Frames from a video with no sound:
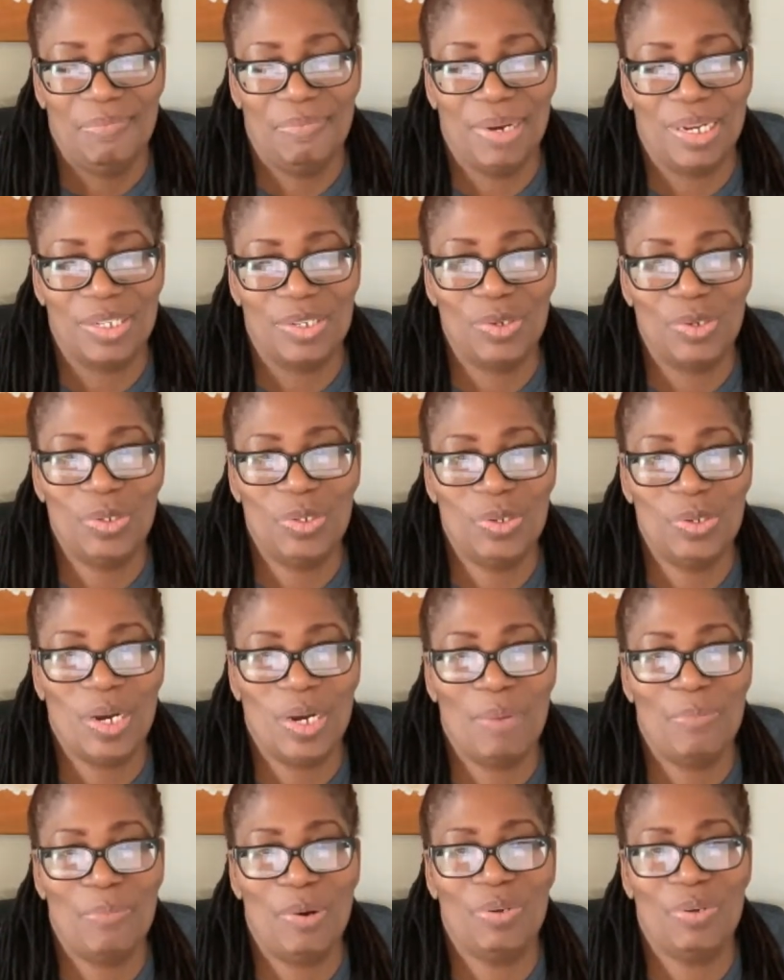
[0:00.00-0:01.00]
But don't
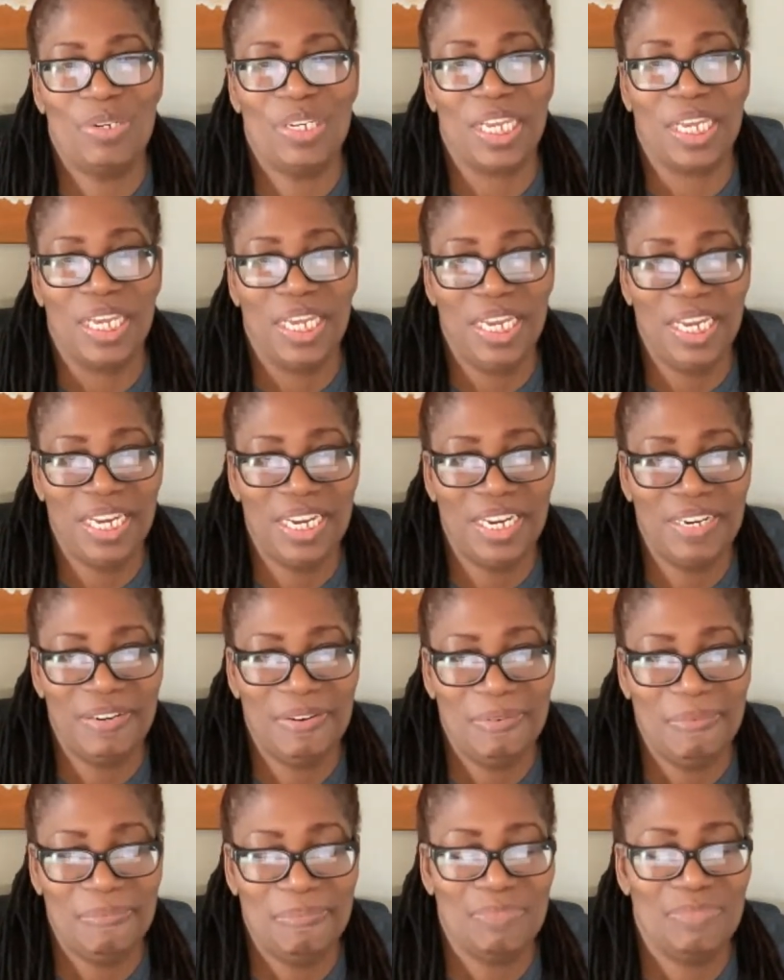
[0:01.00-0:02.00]
talk about the
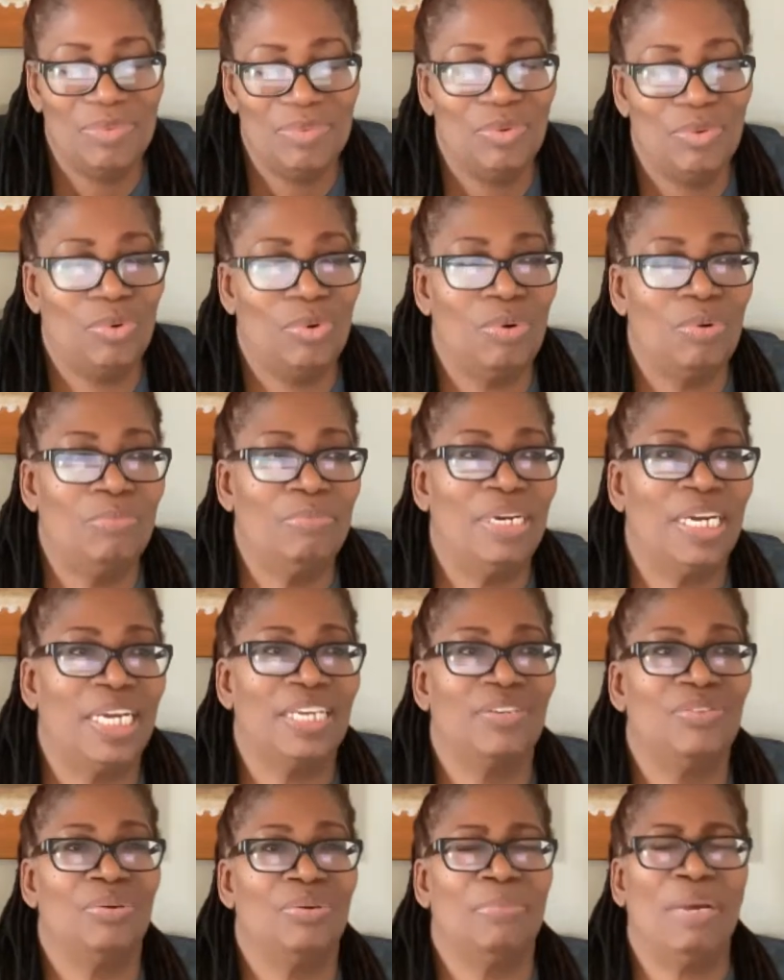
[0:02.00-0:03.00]
hair. Oh
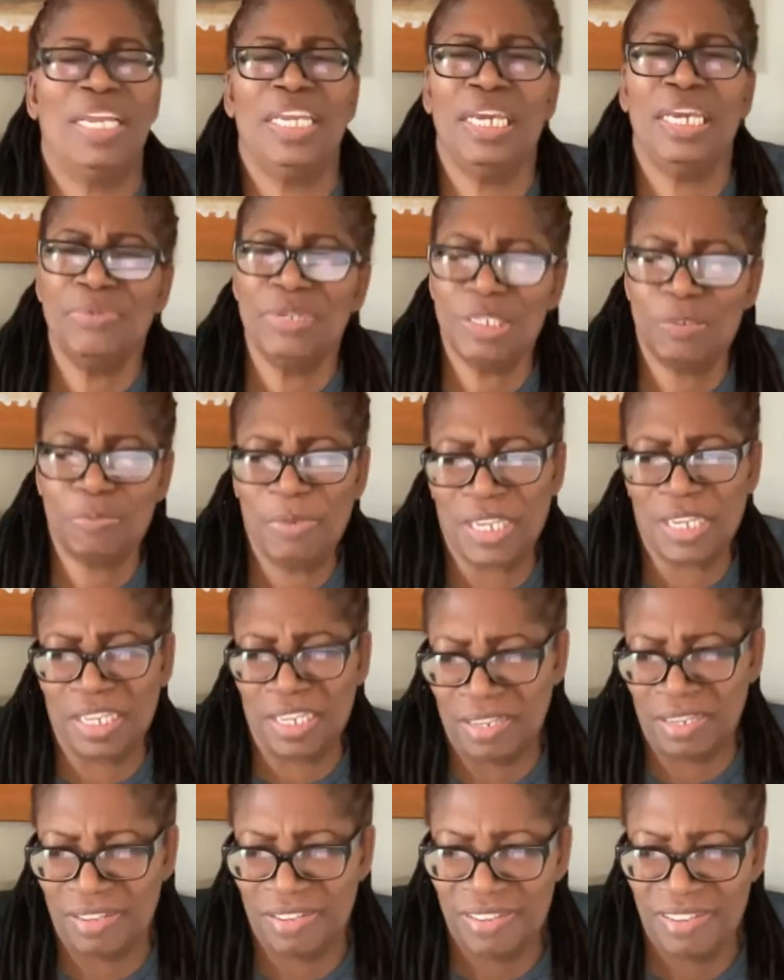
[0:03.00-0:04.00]
my God, my hair was
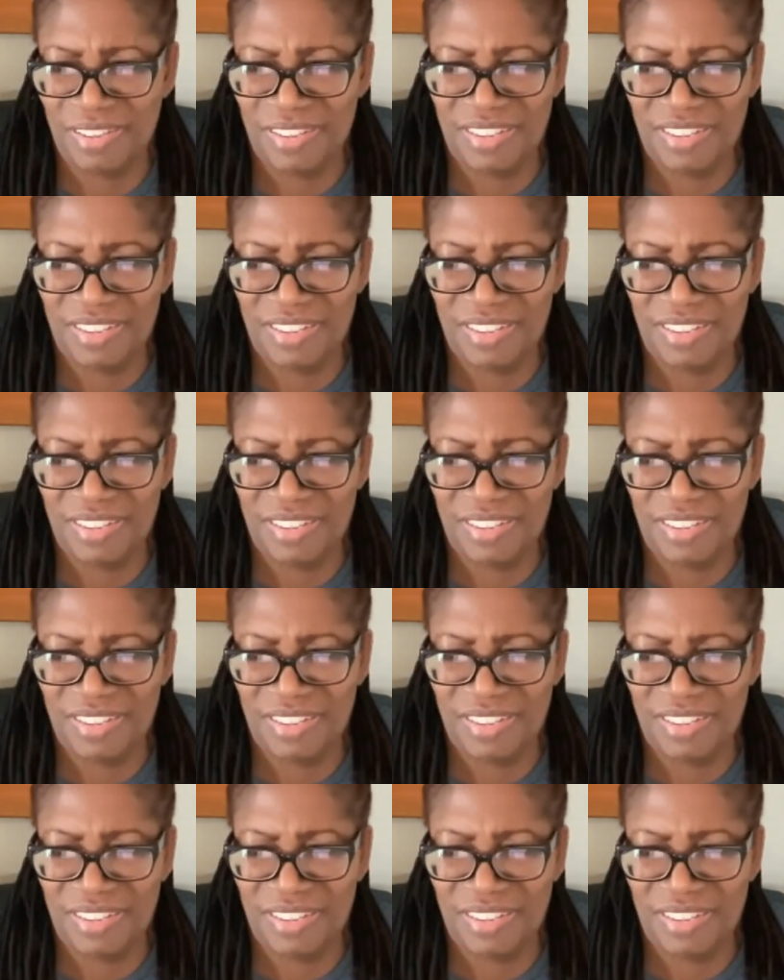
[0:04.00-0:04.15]
picky.